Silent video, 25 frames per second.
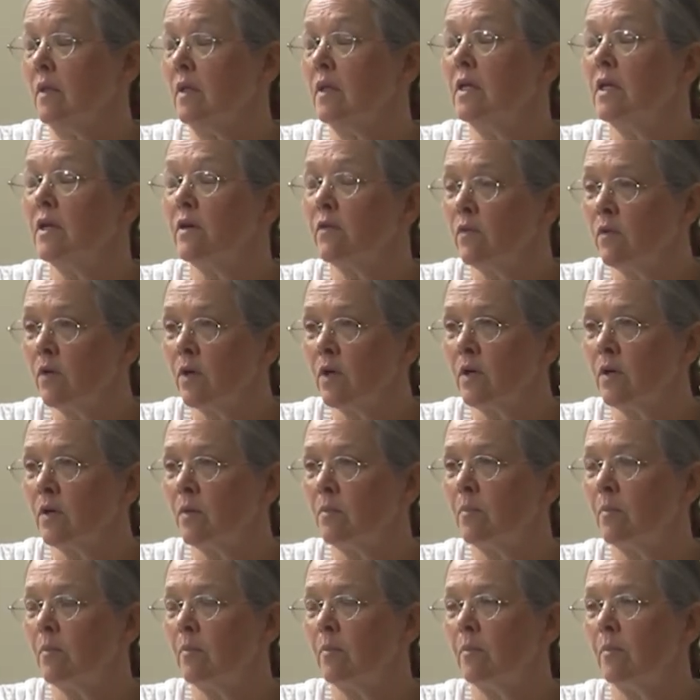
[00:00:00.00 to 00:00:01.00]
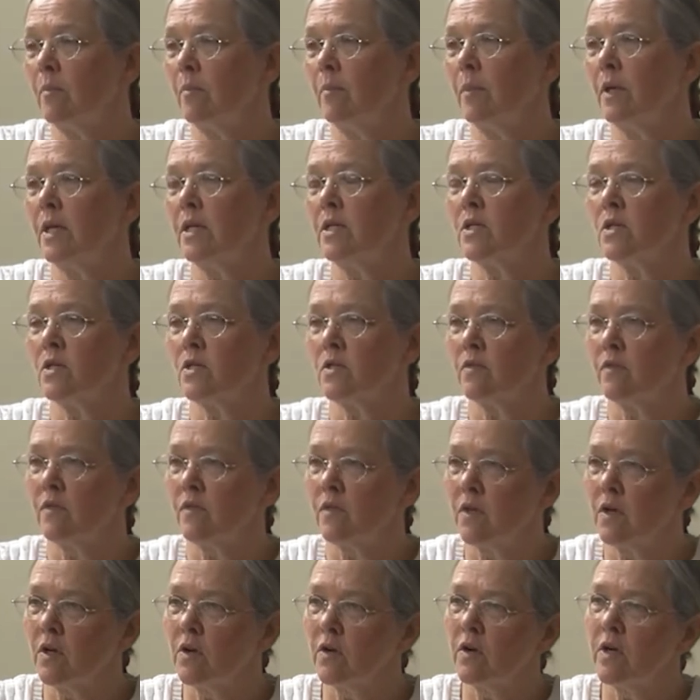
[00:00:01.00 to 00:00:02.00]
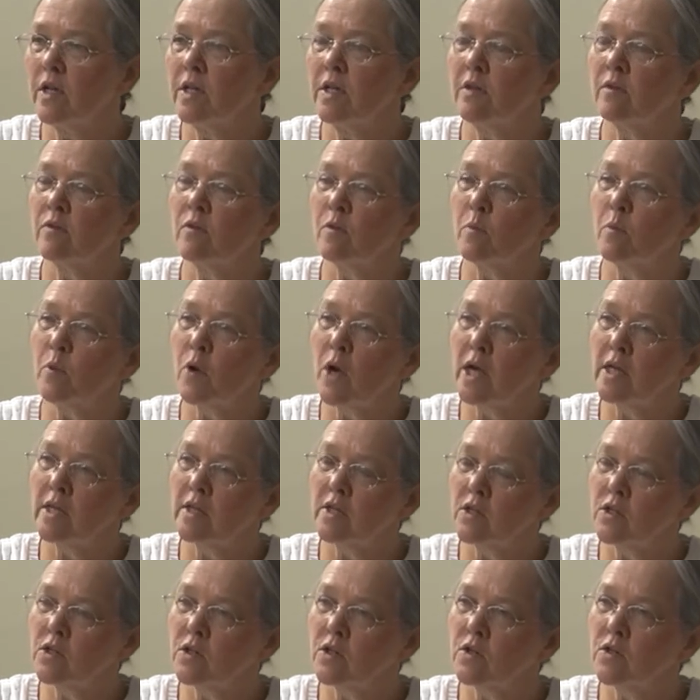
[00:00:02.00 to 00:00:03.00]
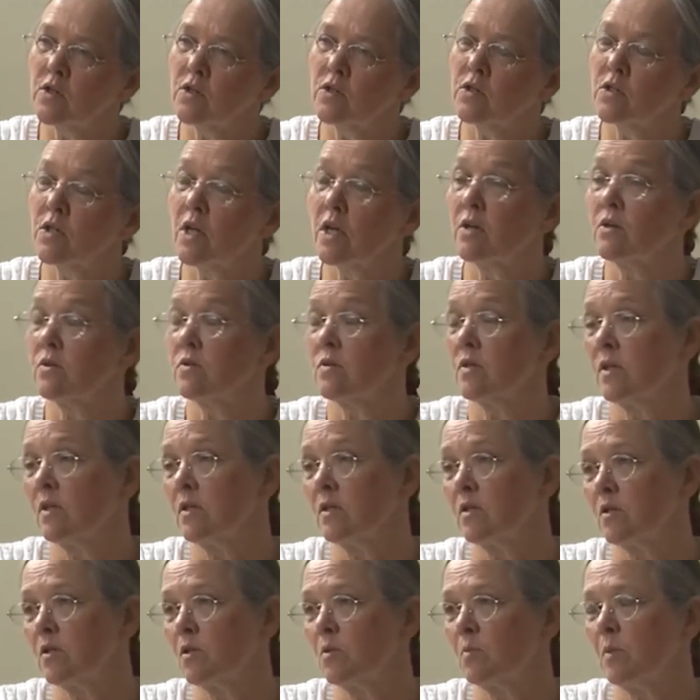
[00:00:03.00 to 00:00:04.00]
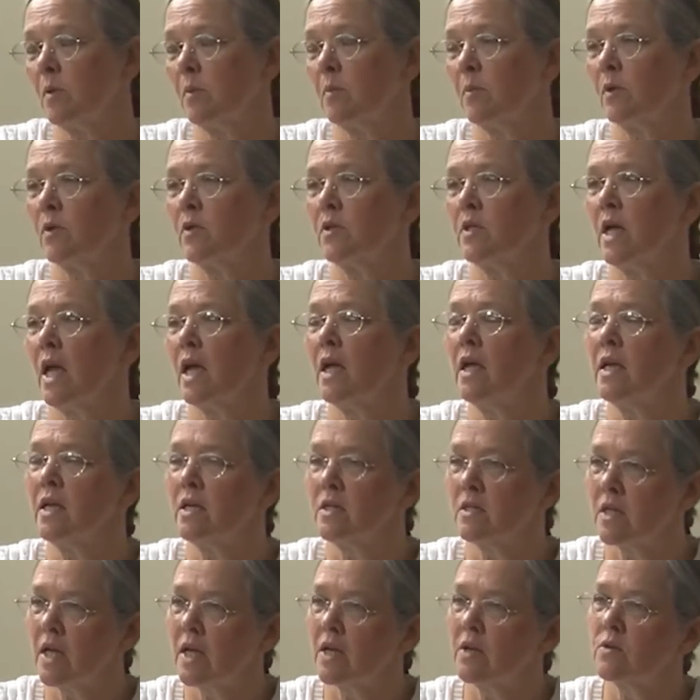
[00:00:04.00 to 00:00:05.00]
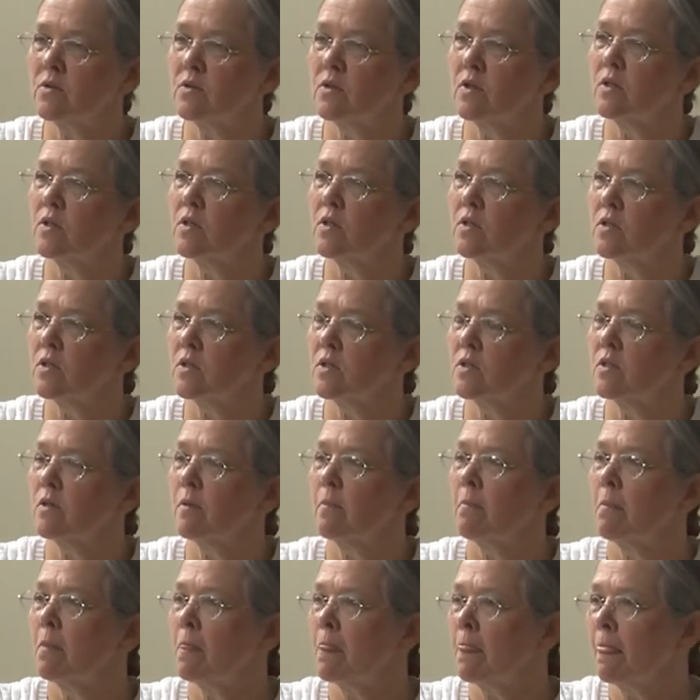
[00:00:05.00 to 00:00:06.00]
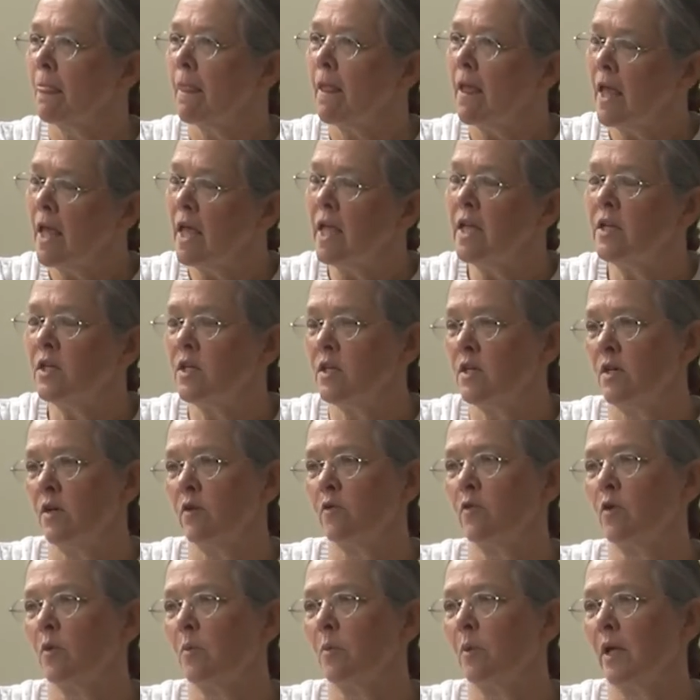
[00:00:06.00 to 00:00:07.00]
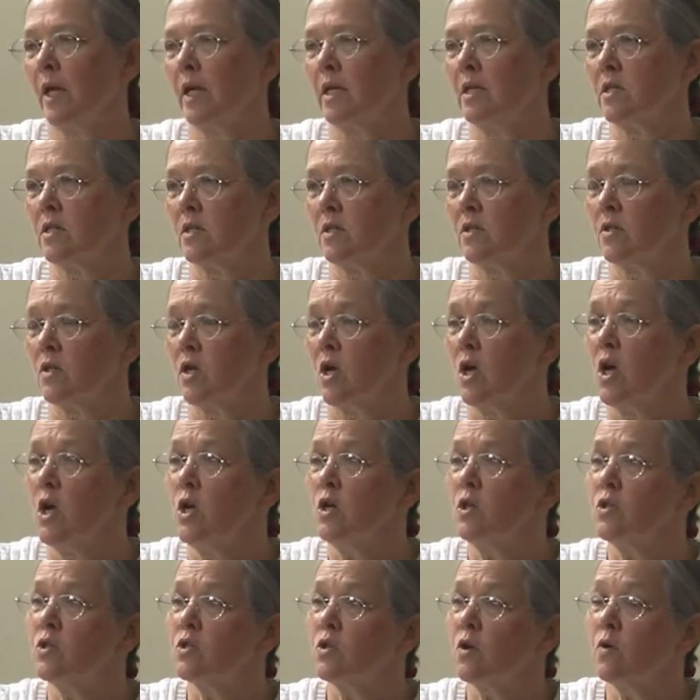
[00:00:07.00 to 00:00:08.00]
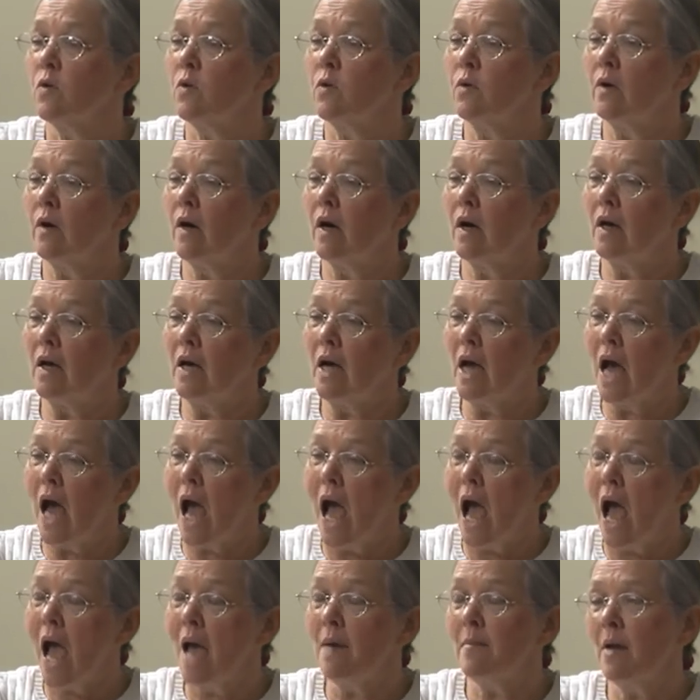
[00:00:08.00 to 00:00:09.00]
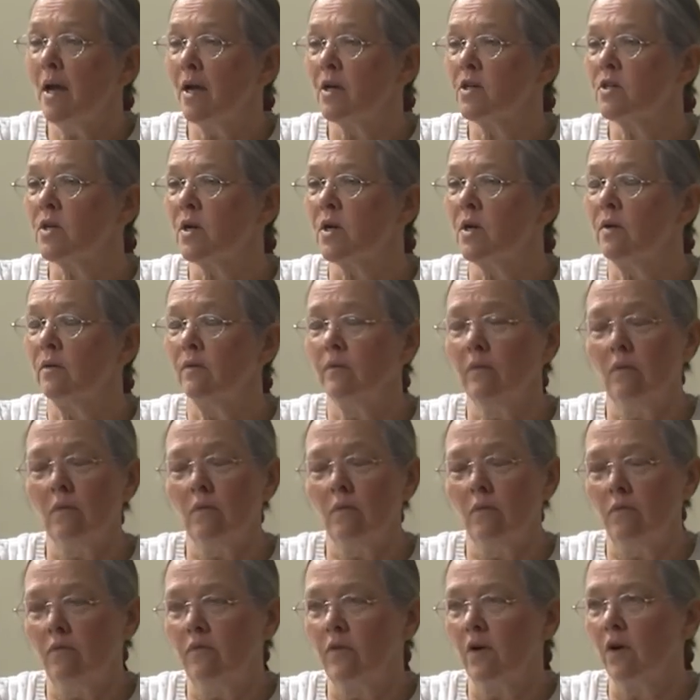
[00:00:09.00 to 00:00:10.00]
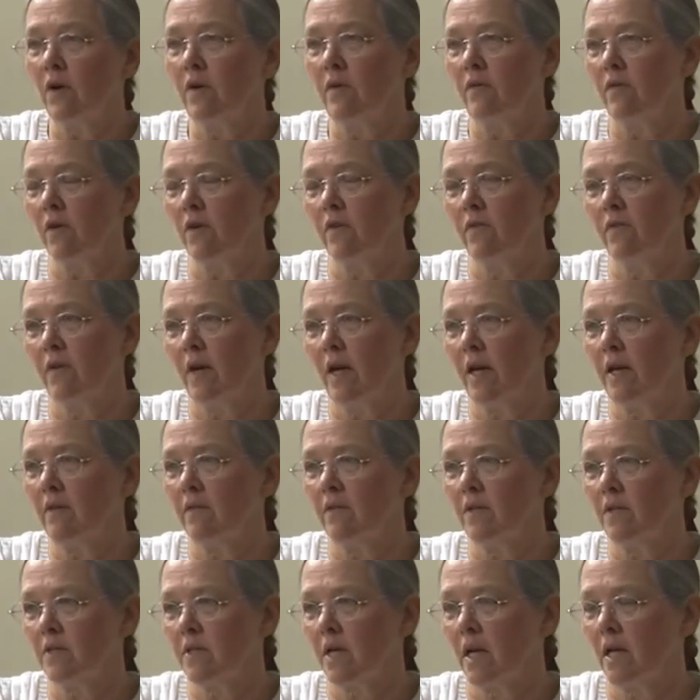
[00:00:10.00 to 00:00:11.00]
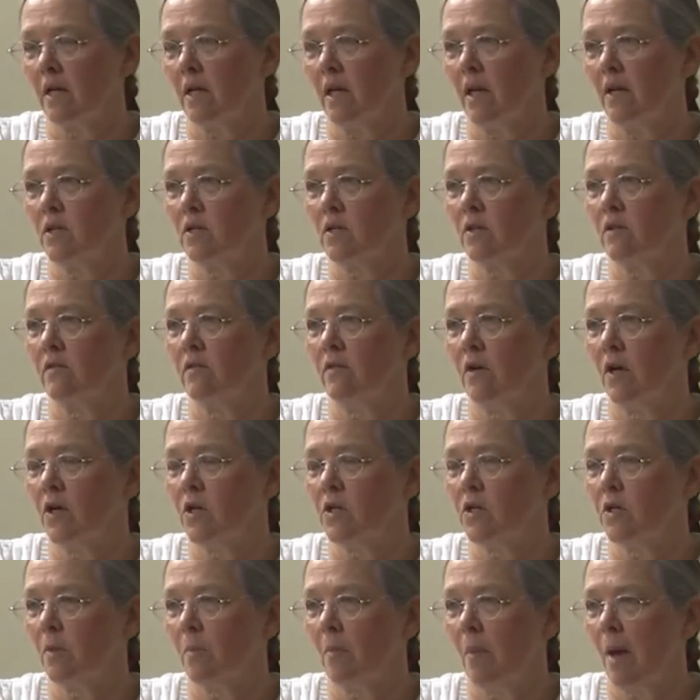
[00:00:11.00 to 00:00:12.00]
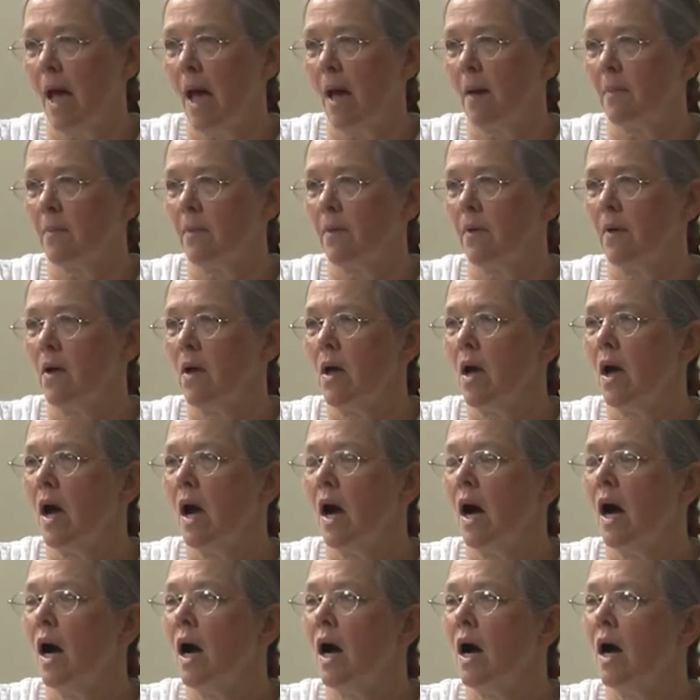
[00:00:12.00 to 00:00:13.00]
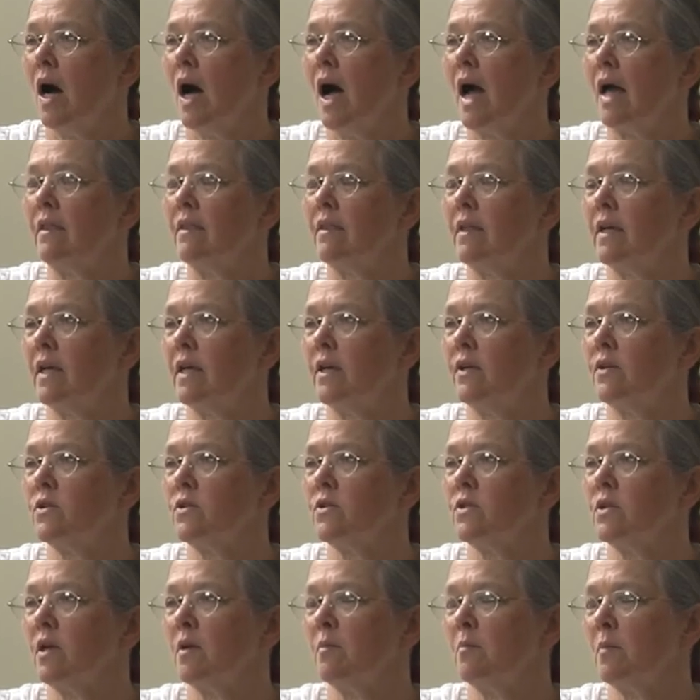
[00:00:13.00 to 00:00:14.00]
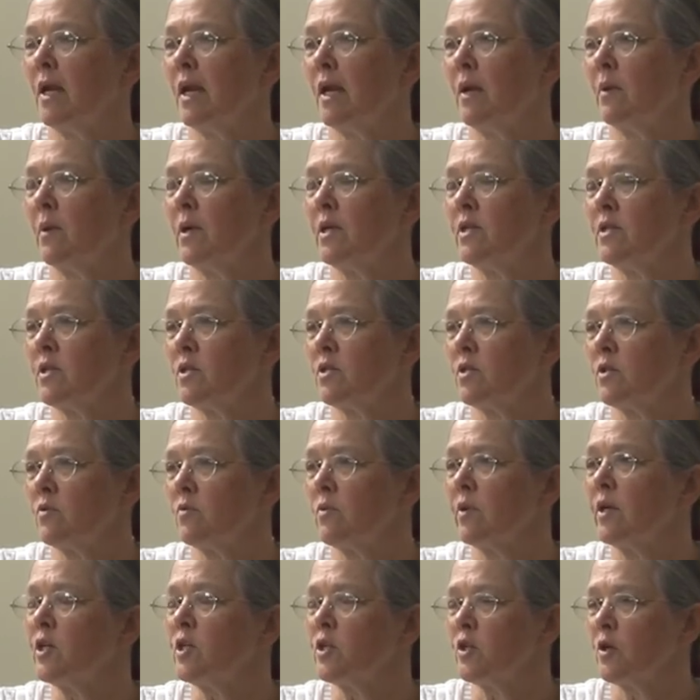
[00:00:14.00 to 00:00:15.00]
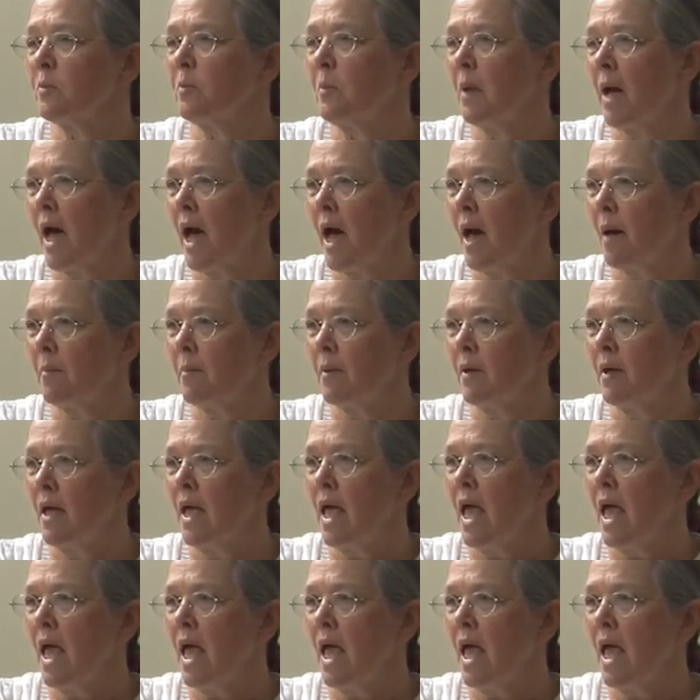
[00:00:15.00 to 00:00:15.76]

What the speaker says: different pieces of theory, different practitioners, psychosynthesis people are taking psychosynthesis into different places. So I'm actually very, very fond of the psychological function map. Mm-hmm. I think it's, in many ways, it's a richer map.